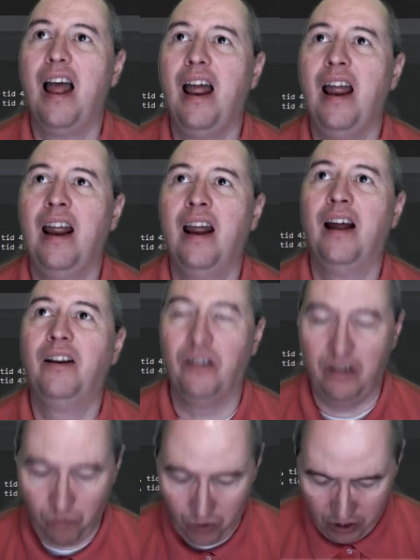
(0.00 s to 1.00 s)

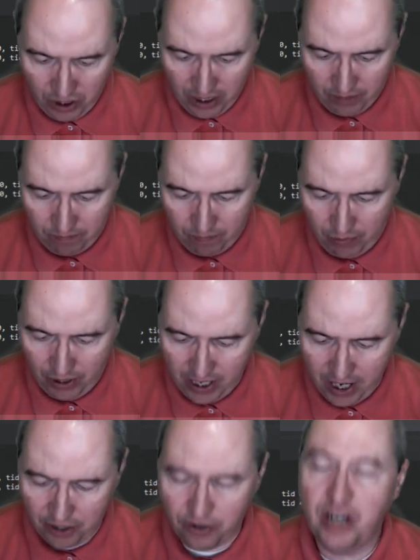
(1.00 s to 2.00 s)
And we're going to put
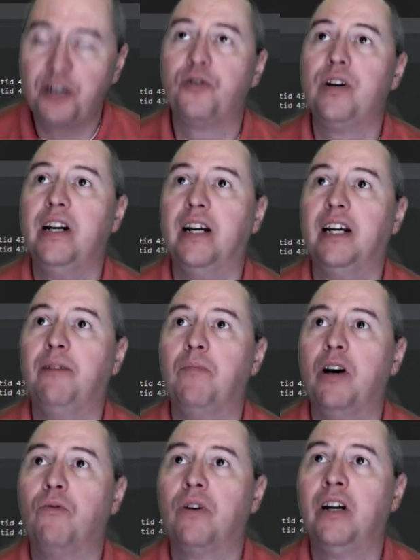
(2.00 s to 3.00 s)
another entry in,
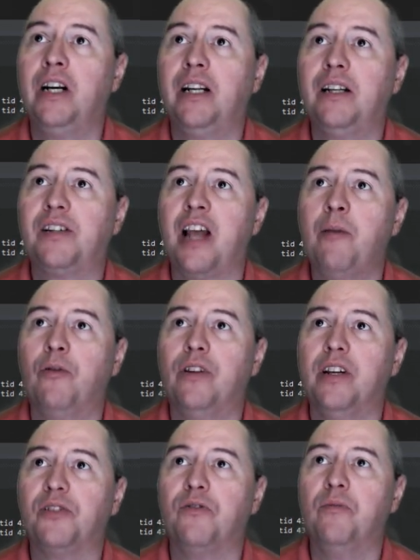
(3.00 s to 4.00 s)
but we're going to disable
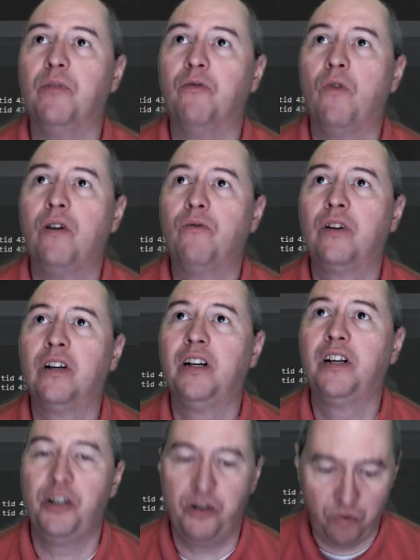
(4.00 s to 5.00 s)
this one. But what we're going
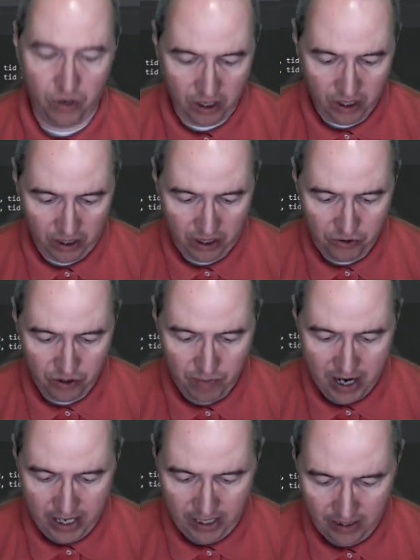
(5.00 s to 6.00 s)
to do a
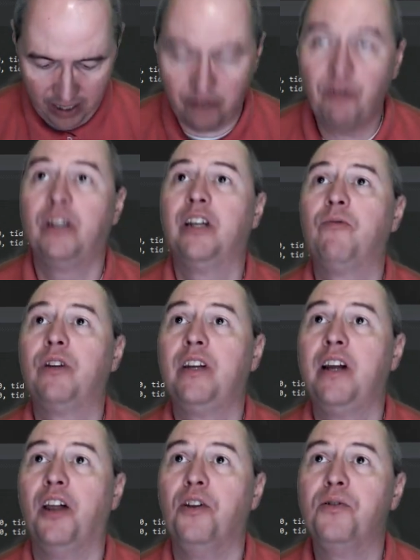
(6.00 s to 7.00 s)
binding like we did with
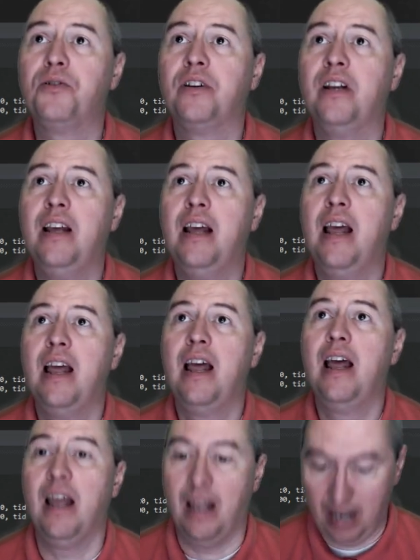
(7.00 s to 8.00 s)
the others.
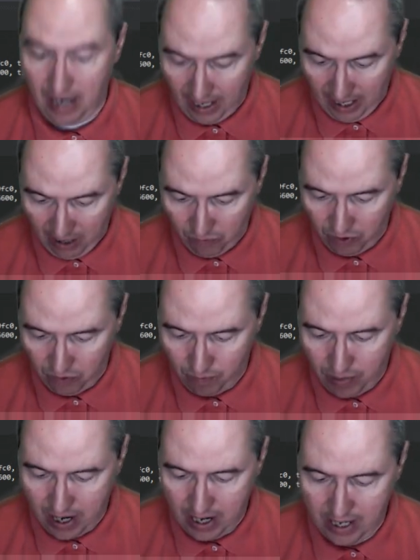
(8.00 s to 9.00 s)
And we'll
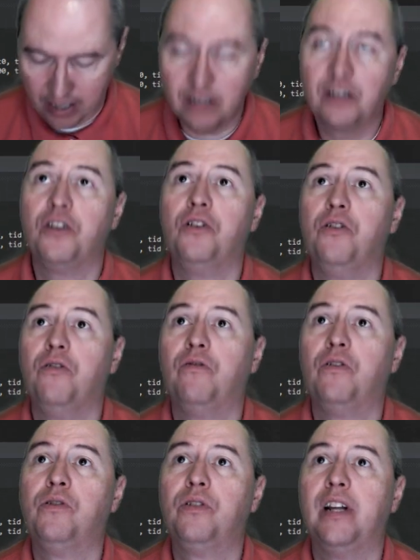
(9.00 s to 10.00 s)
bind to
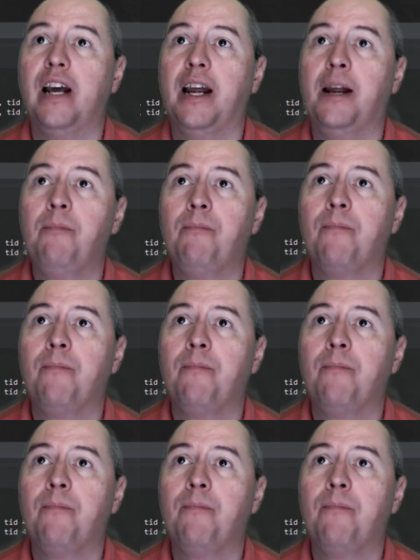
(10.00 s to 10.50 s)
full name.